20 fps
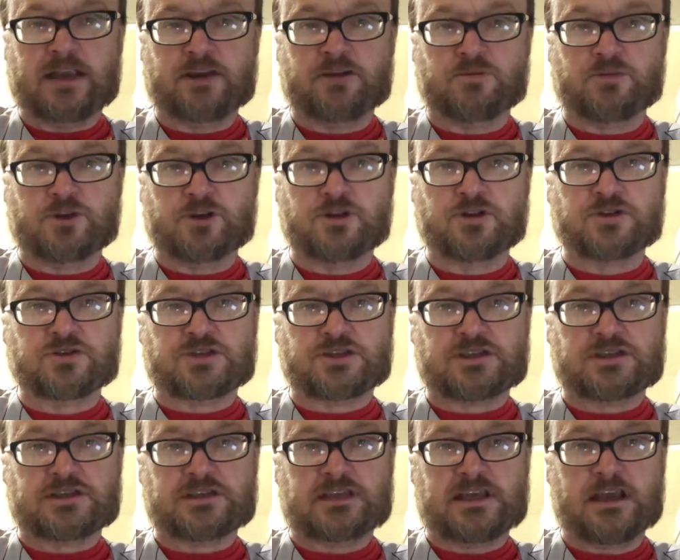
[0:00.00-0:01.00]
it
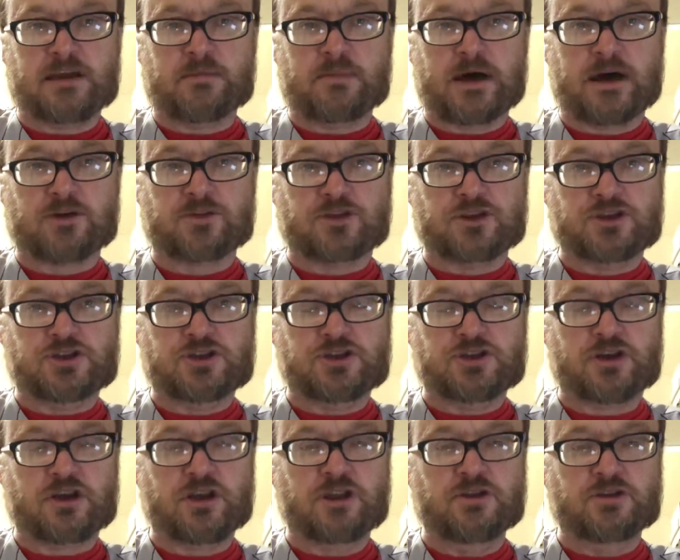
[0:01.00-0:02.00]
reduces the amount that you
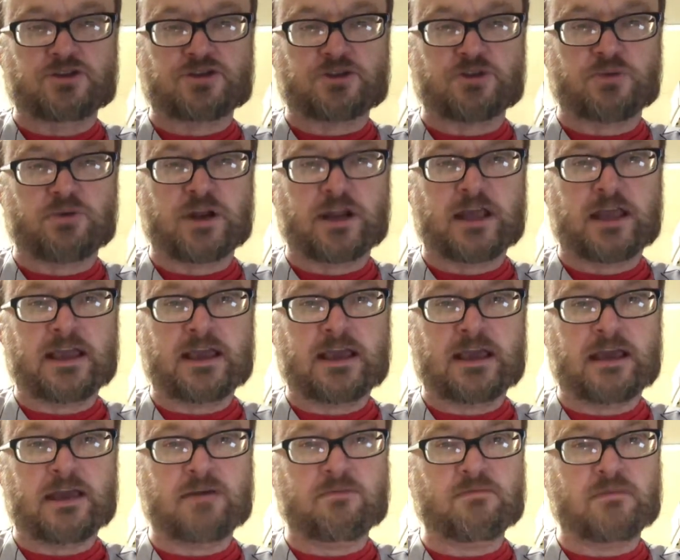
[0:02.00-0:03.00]
can use your running
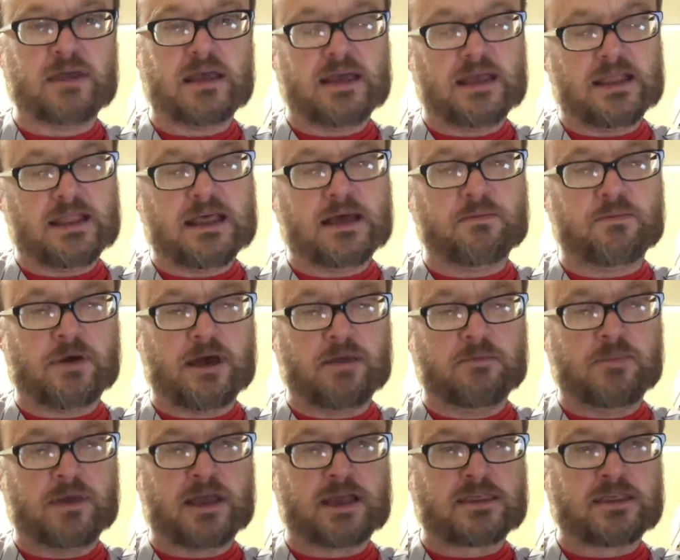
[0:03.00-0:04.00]
game, and that might
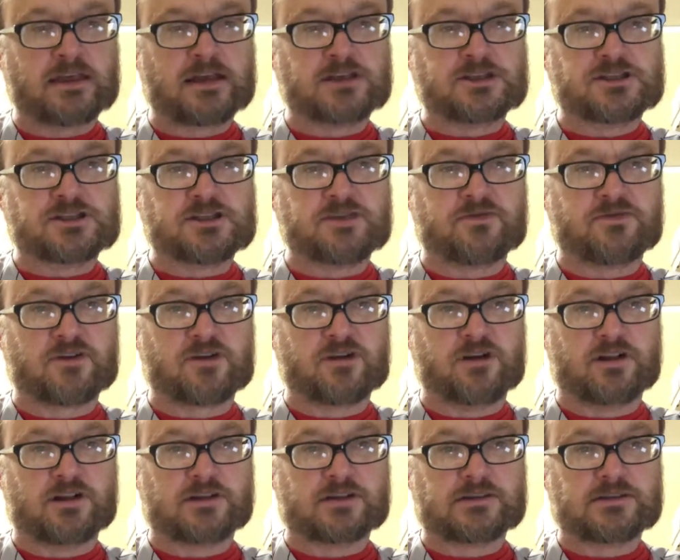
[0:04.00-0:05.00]
make things
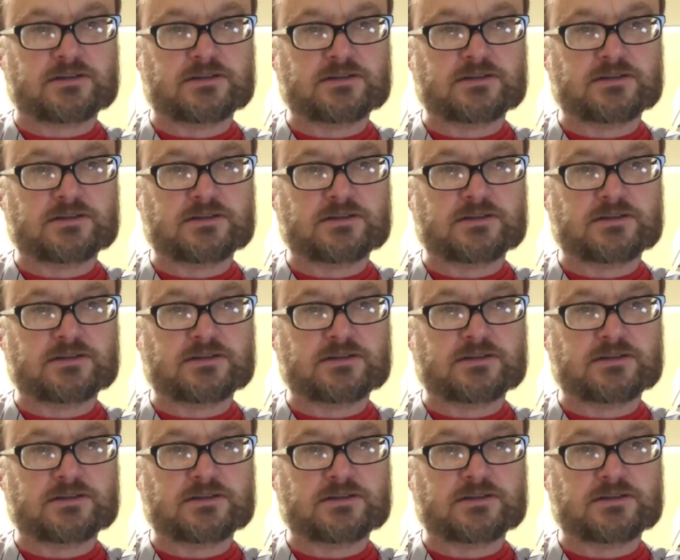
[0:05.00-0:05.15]
difficult.